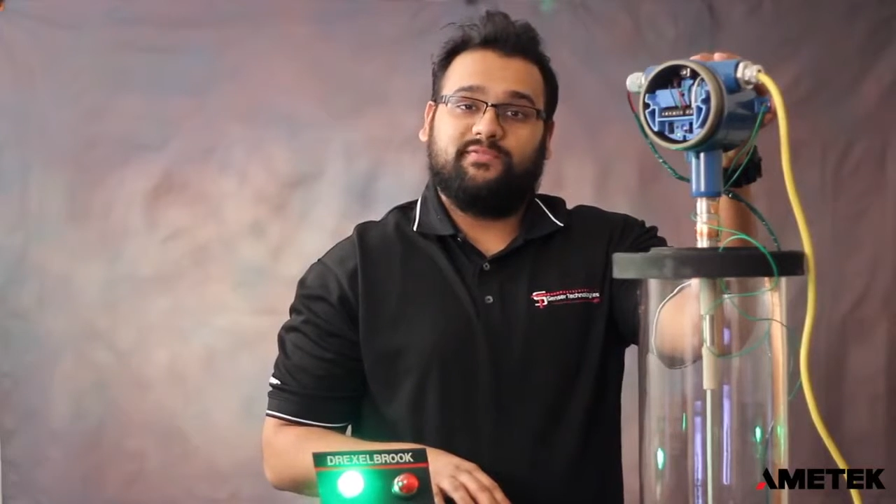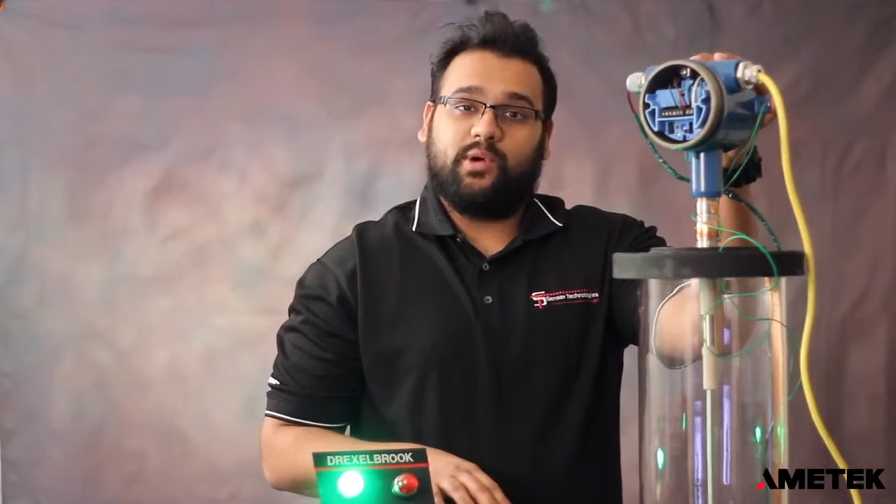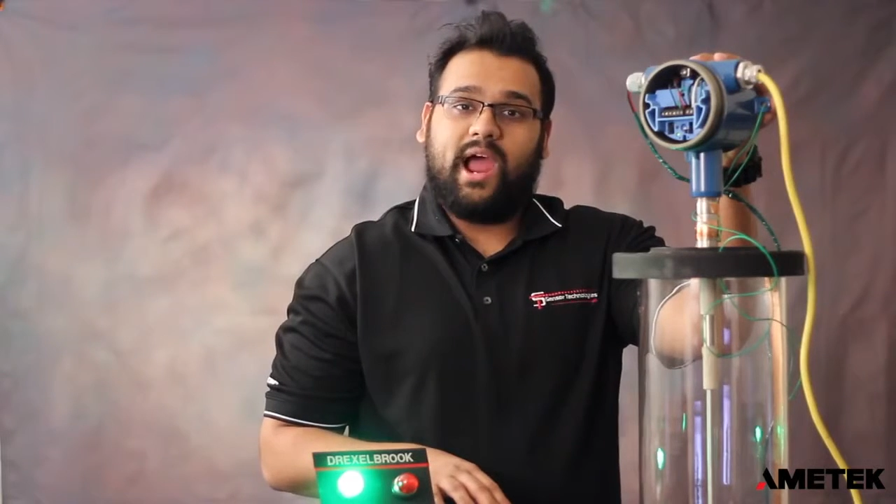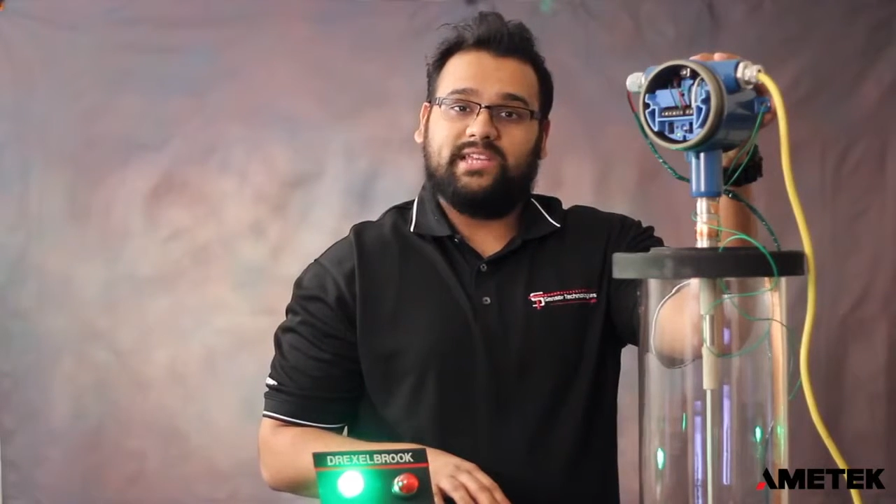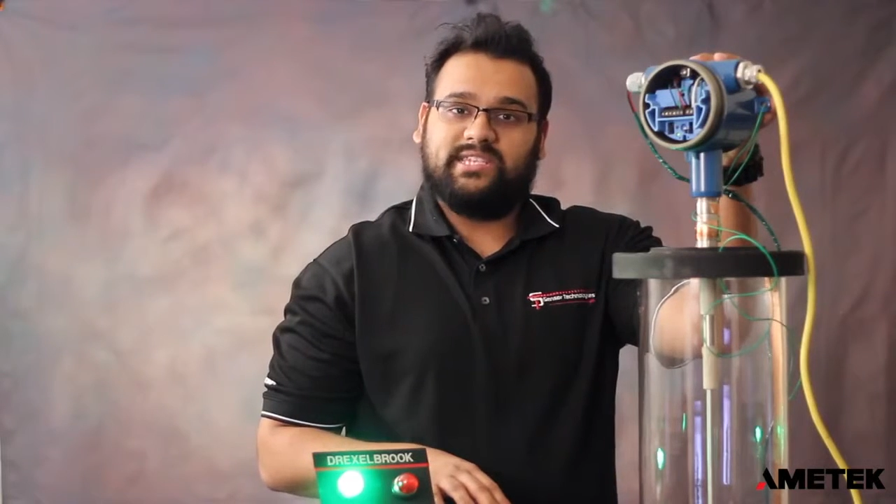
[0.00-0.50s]

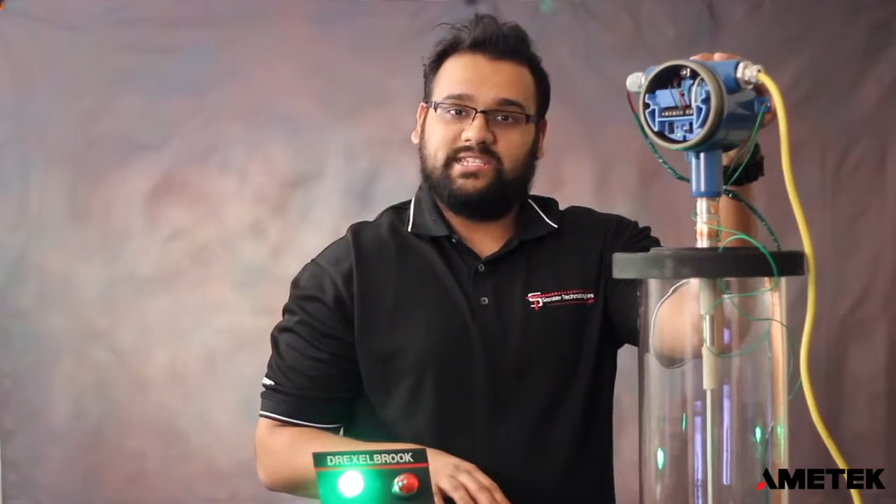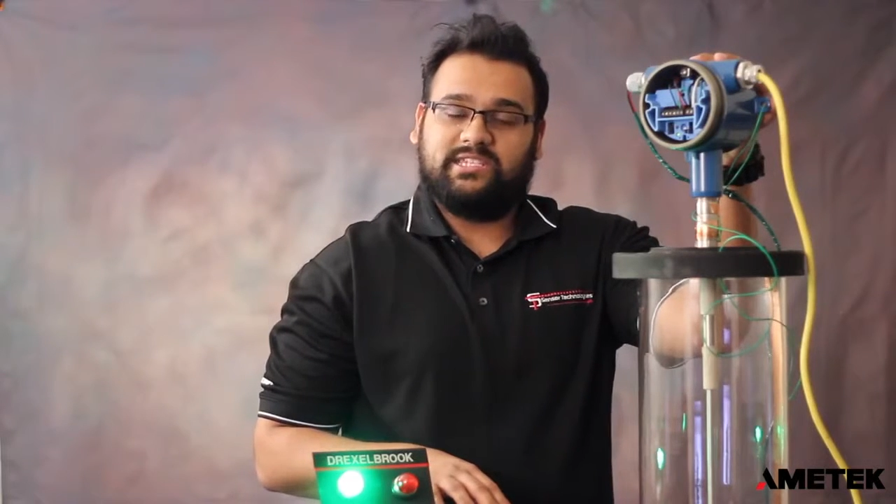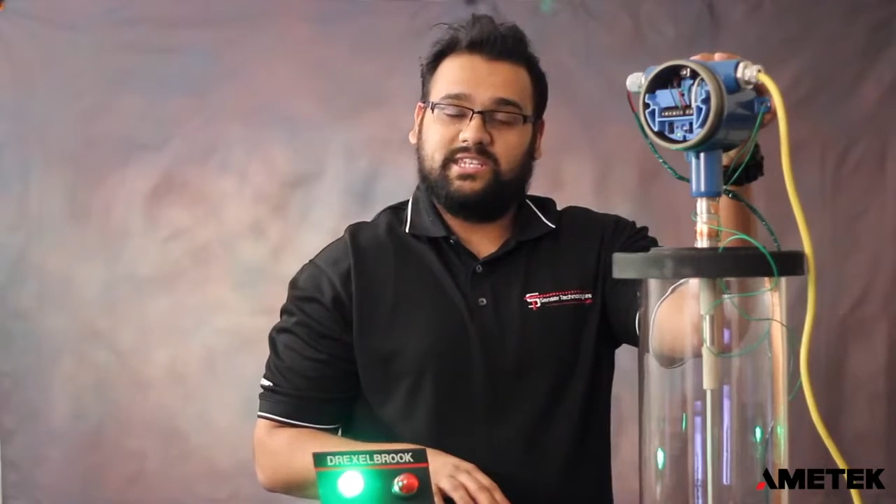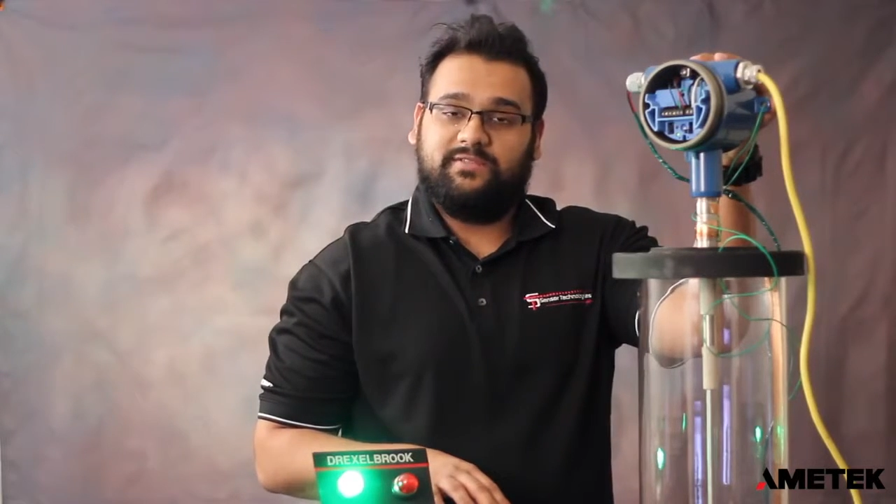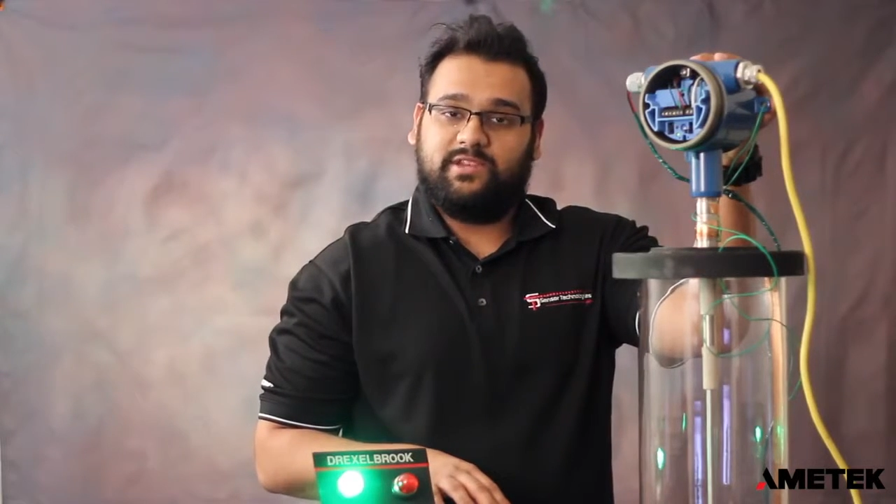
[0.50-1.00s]
for high
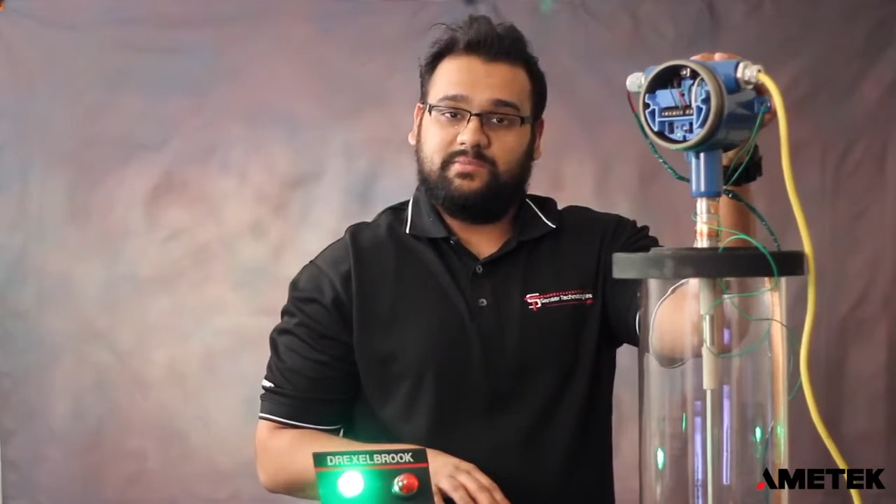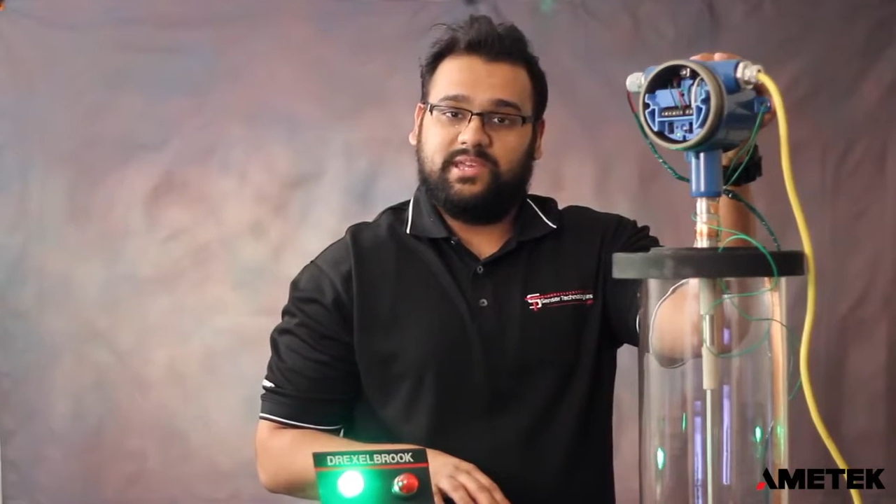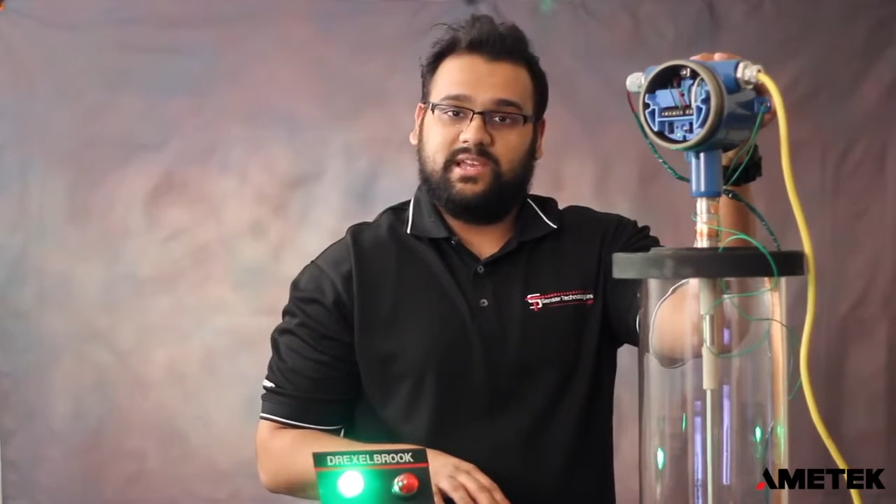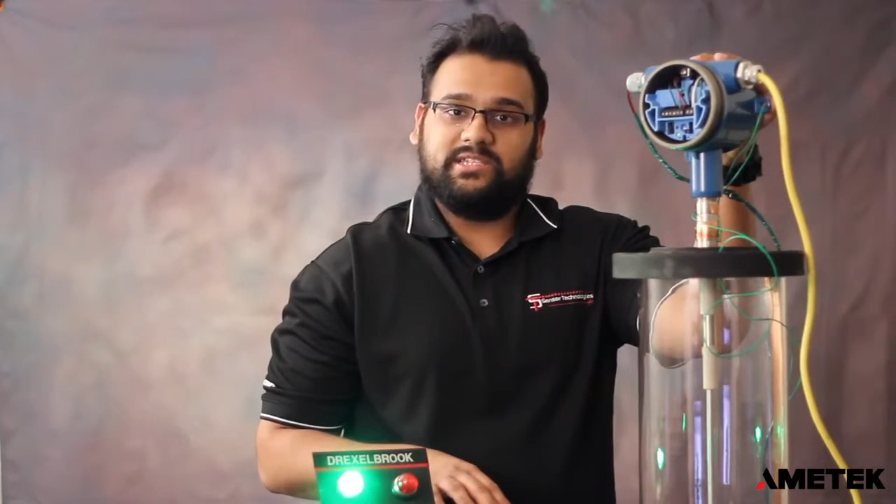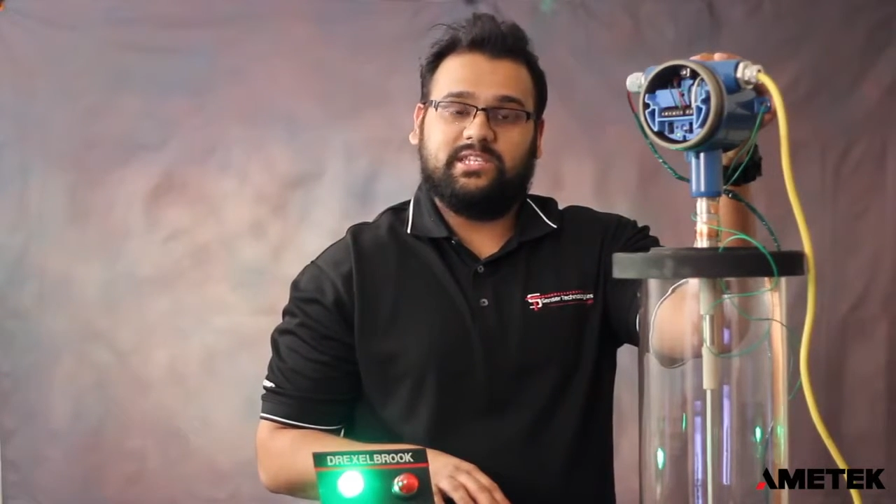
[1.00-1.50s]
sensitivity
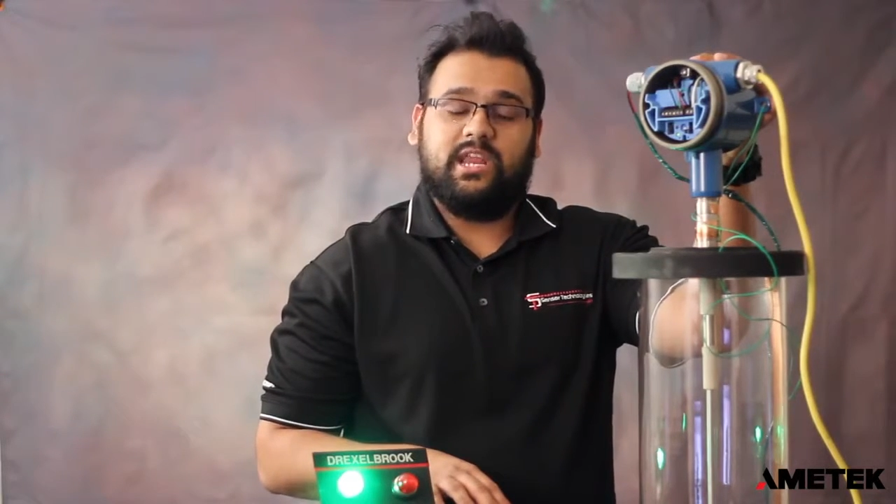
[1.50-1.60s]
because